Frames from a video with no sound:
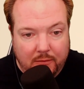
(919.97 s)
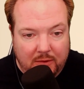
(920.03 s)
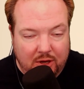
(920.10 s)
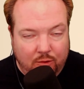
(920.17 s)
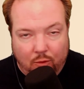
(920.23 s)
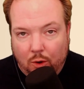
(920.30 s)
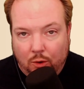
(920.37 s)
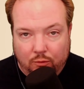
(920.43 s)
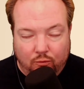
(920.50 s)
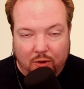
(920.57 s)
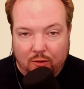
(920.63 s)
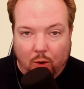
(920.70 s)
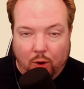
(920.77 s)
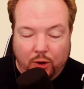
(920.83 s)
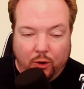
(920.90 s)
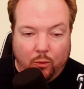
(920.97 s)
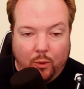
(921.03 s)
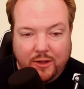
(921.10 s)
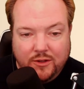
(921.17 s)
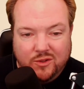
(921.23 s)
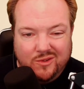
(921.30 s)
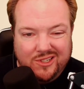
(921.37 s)
you re-roll your
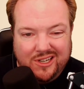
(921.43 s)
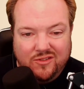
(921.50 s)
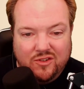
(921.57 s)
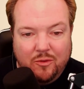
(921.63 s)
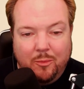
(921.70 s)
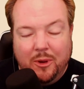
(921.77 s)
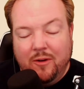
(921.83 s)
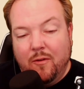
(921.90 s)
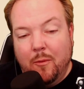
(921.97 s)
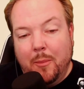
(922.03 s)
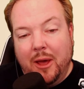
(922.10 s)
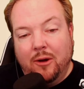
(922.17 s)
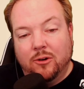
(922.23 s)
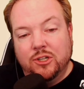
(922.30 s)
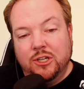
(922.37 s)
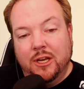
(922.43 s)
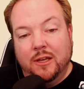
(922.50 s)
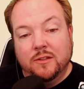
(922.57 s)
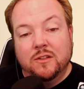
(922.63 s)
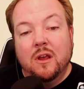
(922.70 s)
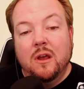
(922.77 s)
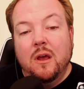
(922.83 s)
ones, which gives you a bit of a better
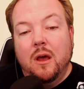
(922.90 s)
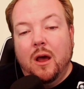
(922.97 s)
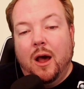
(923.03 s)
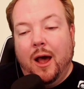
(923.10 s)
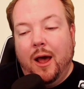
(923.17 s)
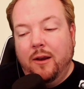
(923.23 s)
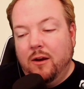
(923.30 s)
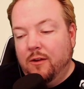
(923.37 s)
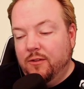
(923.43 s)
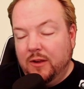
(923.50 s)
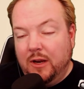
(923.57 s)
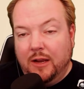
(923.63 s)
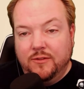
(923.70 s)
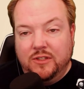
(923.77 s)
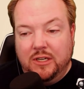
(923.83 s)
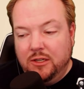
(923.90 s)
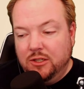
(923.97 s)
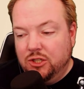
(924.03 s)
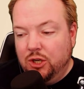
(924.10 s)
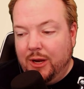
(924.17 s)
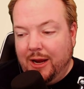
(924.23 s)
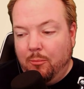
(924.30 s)
chance. Another thing I've seen
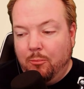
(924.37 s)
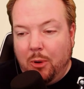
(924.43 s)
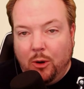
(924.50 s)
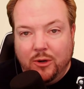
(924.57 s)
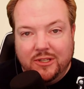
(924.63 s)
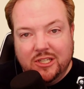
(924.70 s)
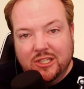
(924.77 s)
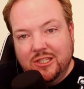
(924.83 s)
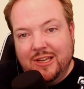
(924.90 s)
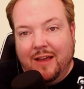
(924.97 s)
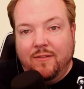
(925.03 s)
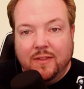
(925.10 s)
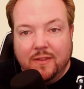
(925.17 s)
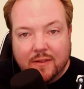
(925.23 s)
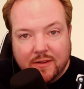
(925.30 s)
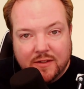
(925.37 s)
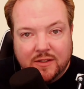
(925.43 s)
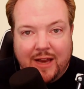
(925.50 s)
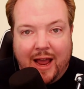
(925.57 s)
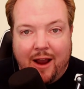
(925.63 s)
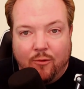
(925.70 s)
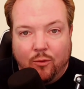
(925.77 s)
is you get a bonus 7th
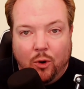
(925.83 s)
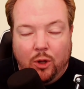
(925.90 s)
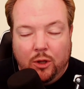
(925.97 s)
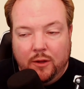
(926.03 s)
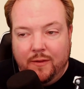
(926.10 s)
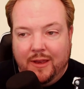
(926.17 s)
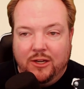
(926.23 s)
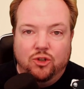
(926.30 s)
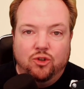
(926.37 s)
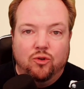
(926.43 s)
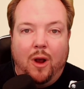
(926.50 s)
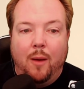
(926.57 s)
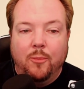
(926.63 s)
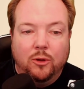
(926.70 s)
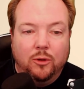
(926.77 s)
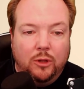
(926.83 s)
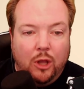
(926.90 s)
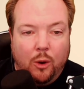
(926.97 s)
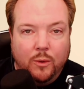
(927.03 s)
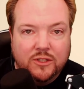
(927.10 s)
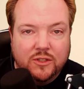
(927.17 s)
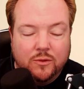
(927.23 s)
stat roll, and then you drop your
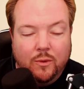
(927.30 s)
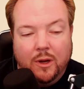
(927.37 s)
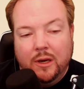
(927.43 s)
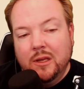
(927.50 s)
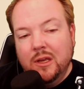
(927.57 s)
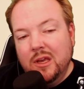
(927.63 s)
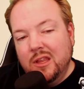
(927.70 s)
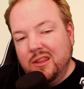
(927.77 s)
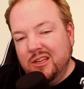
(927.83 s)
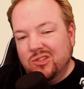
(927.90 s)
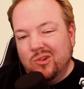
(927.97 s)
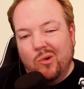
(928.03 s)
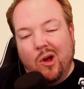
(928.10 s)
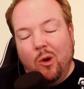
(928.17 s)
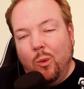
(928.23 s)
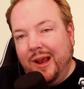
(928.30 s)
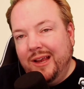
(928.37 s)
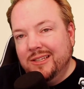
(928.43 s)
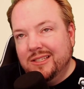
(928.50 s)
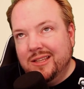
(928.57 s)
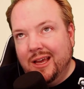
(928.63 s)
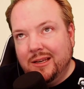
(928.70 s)
lowest one. These are all
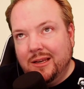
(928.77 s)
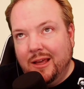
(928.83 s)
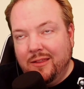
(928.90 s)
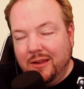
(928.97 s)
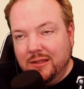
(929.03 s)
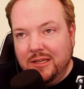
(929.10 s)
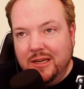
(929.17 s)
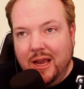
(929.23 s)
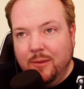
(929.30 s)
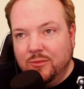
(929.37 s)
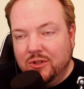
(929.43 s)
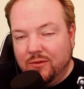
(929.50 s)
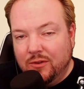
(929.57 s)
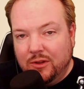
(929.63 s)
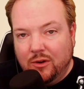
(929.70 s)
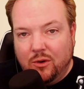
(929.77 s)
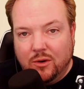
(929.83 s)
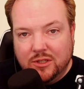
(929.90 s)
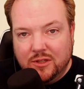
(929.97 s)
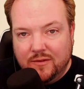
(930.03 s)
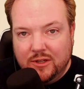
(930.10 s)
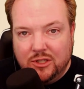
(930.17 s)
ways that I think DMs over the
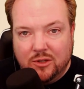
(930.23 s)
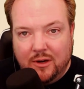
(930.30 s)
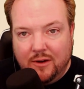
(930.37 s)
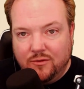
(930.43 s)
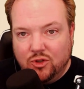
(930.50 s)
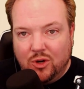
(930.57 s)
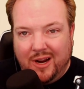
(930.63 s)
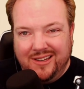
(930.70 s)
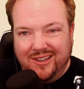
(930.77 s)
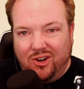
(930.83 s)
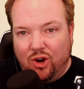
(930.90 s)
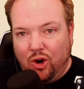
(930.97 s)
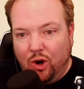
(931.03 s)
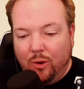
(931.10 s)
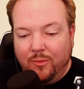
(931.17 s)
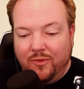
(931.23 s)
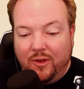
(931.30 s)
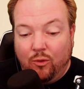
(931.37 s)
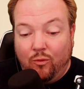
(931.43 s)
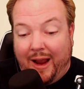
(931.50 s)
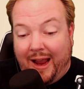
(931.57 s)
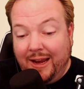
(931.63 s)
course of history have tried to curb the
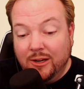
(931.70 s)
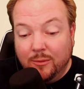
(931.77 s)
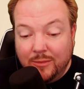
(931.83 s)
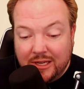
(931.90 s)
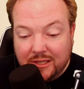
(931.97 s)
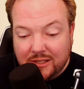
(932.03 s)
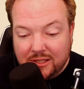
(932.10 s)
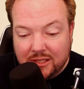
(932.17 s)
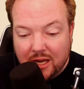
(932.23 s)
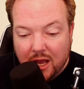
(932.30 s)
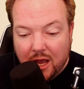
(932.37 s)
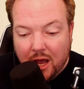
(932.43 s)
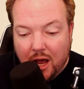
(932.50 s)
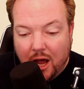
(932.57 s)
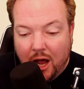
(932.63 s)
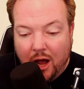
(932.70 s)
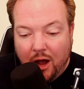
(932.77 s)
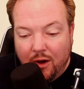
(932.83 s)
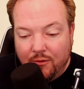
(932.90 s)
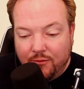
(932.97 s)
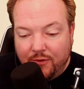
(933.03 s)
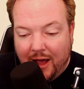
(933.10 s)
randomness
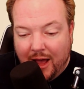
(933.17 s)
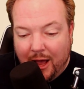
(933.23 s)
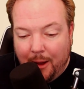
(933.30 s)
of